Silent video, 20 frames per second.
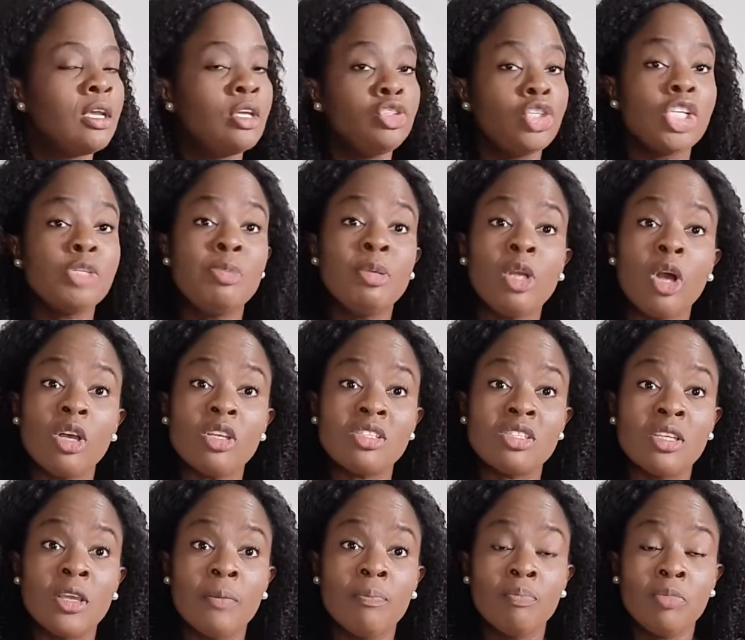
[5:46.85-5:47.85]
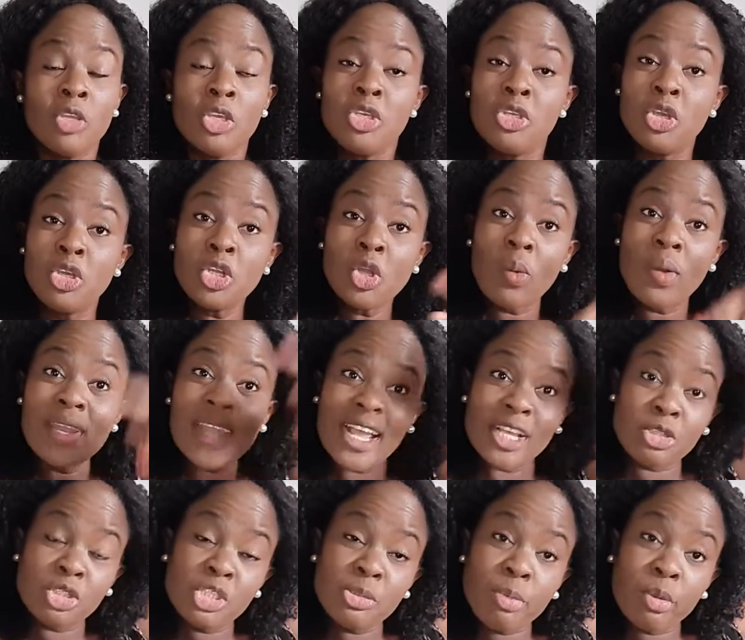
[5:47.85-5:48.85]
Just because, do you know why they are
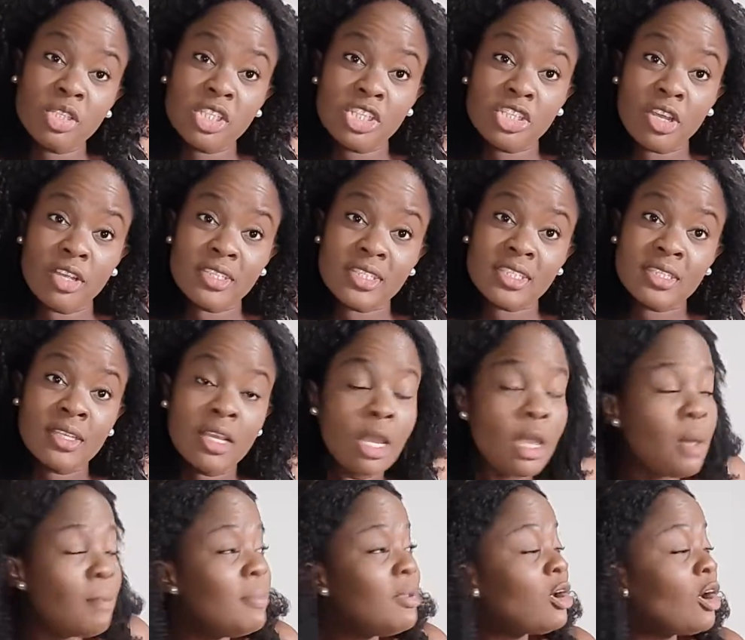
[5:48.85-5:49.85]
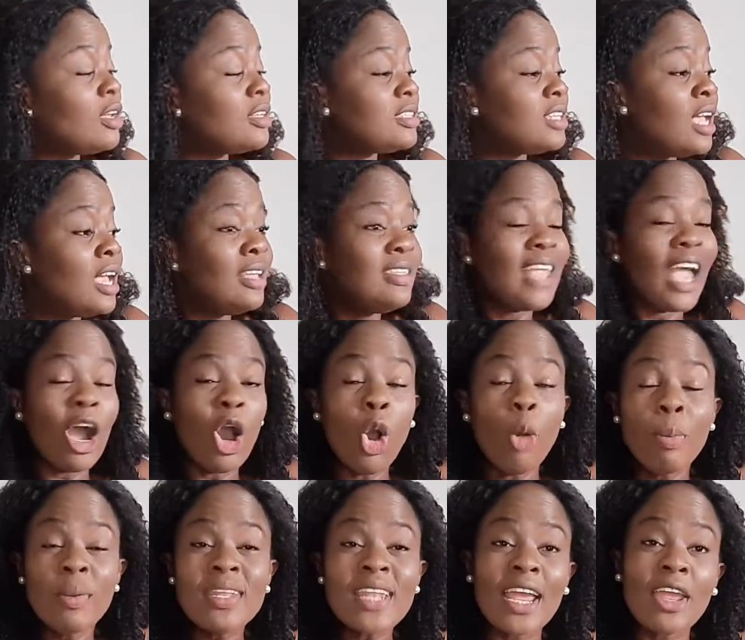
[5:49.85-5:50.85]
switching positions? Because they are
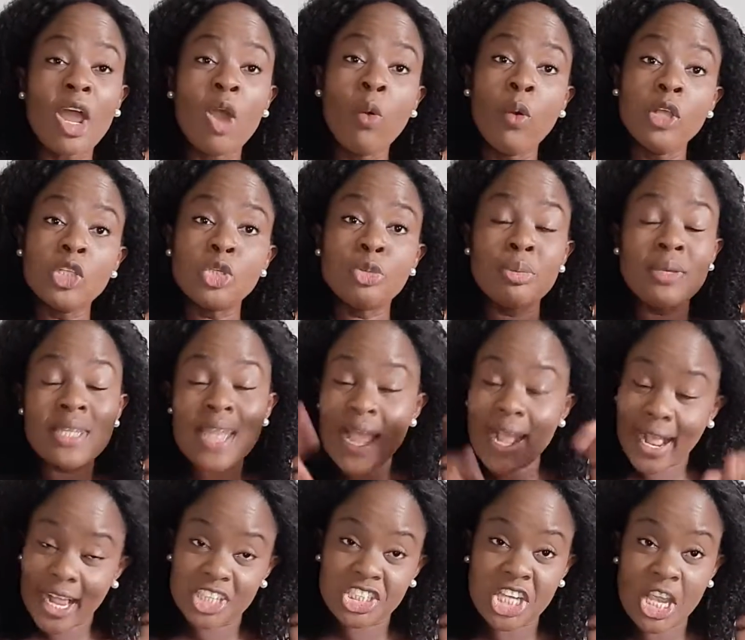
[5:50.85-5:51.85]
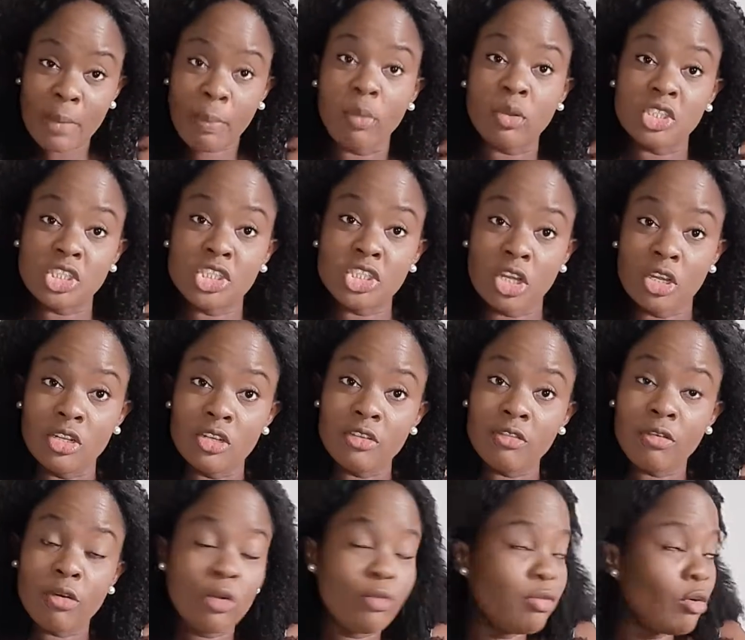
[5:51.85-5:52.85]
hoping that you are going to be in that cashier position
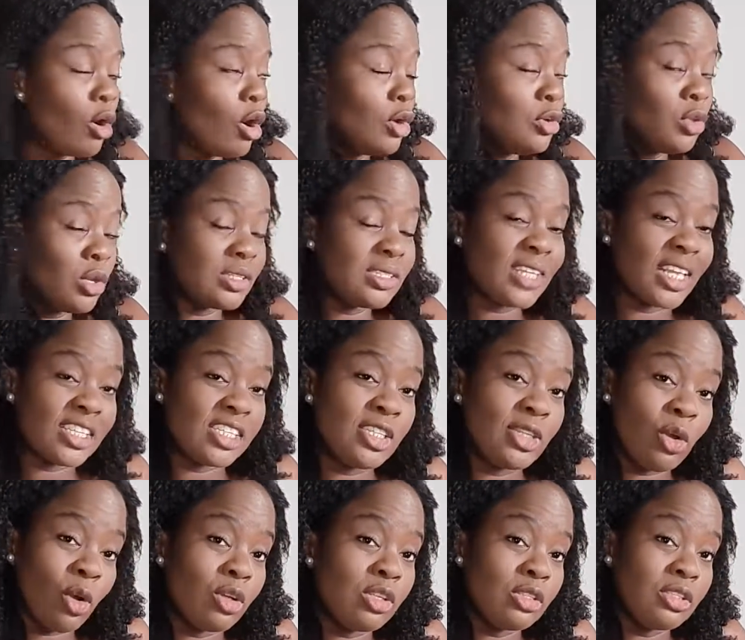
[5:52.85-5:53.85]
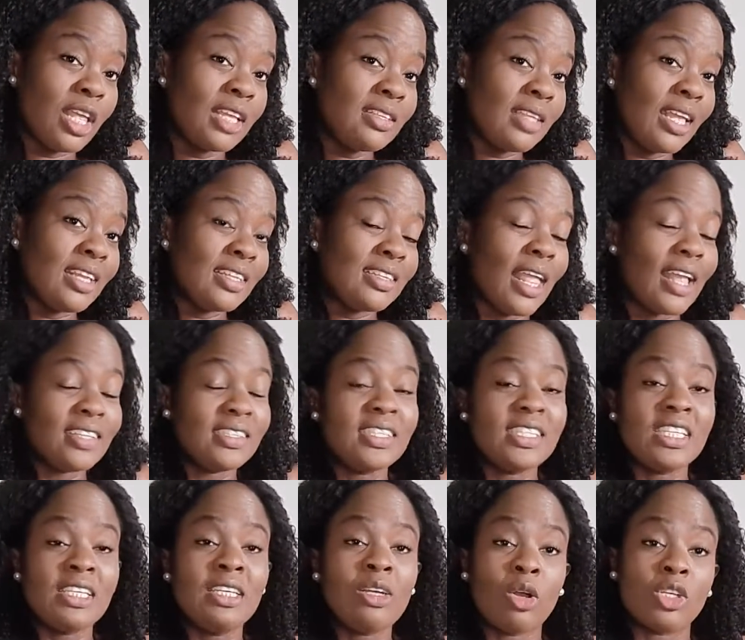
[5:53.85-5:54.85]
for all those
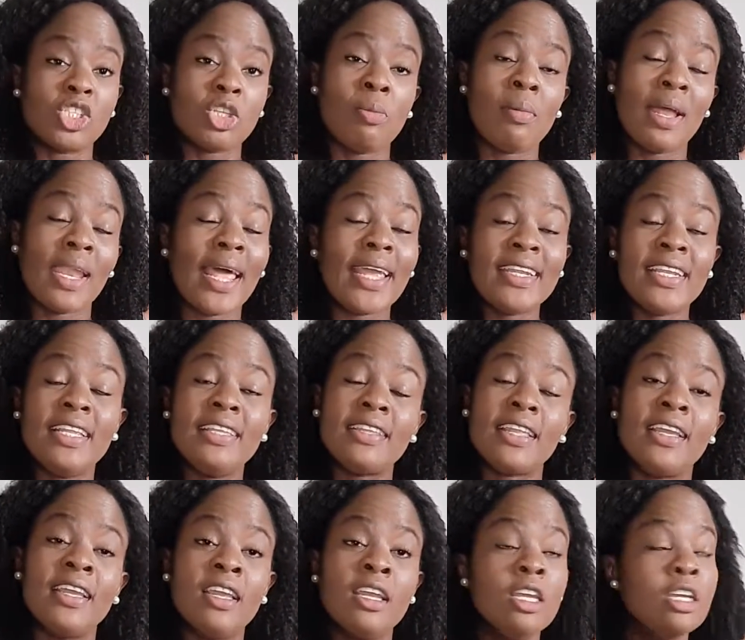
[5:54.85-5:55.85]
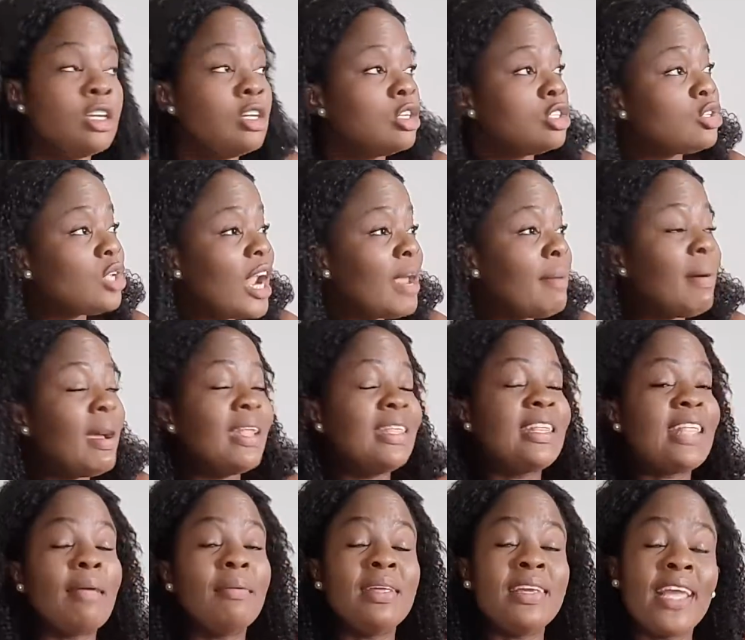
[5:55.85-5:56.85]
30 customer lining thing. So that by the
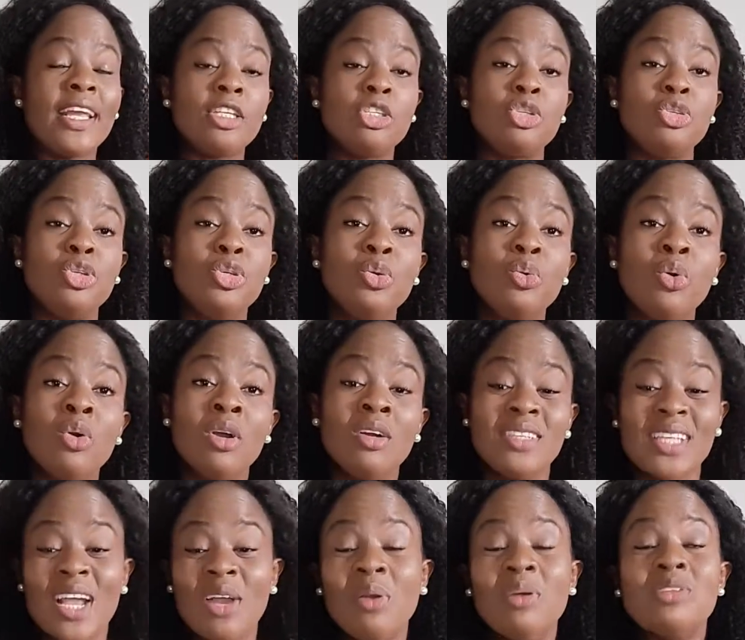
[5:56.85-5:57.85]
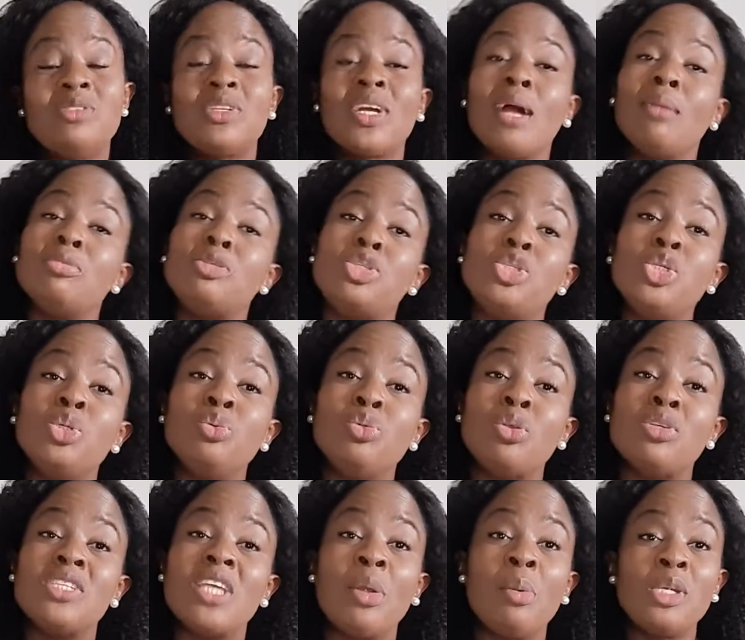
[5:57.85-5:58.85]
time they get to you, they are going to come to you with
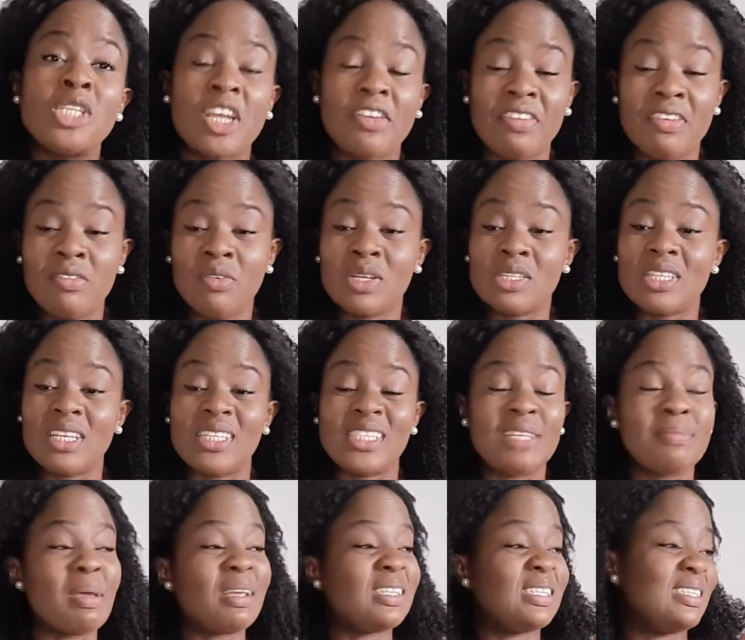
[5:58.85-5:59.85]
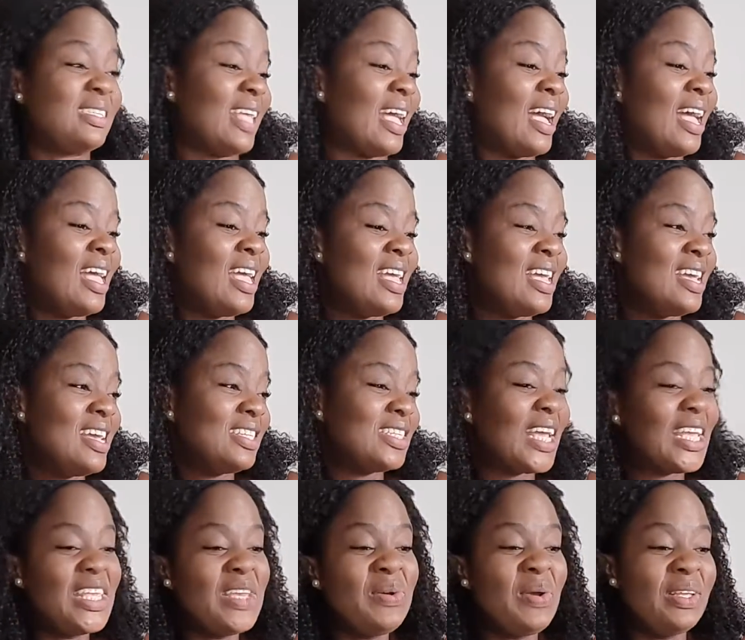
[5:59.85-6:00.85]
those your racial favors thing. Say, my sister, so
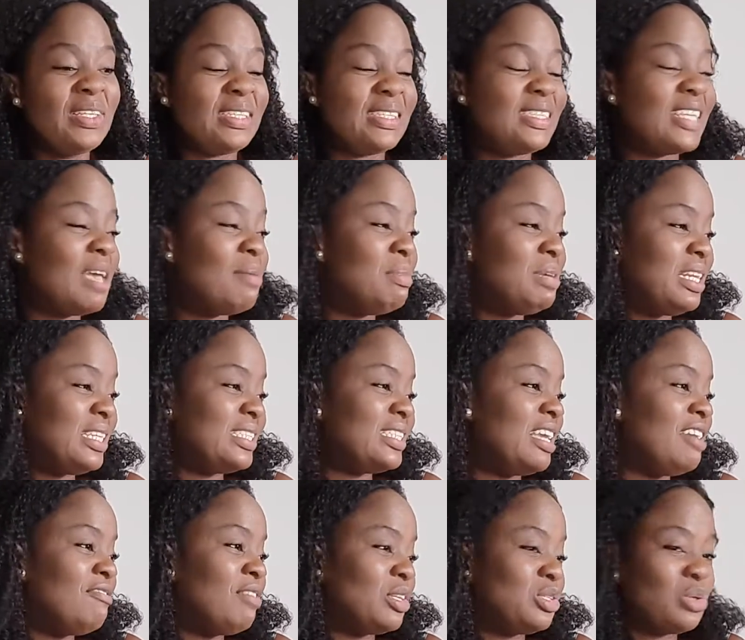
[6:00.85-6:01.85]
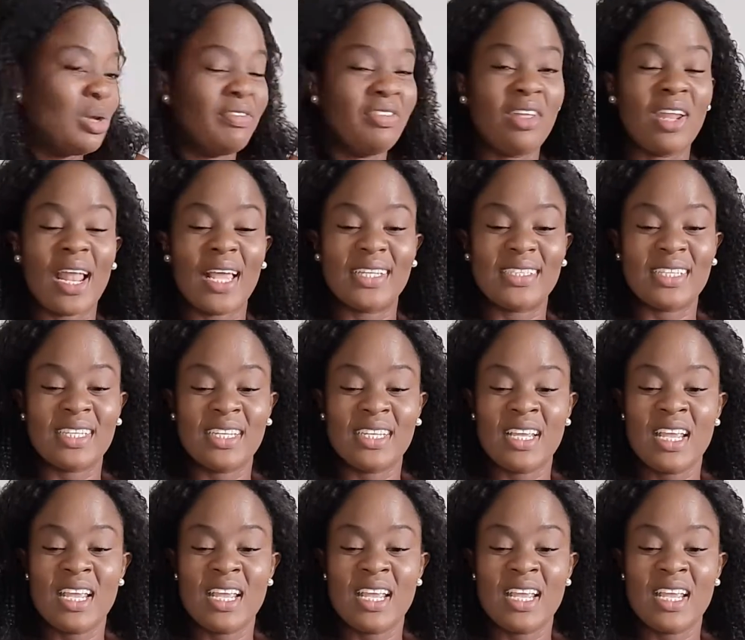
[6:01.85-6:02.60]
are you going to send me this thing for $12?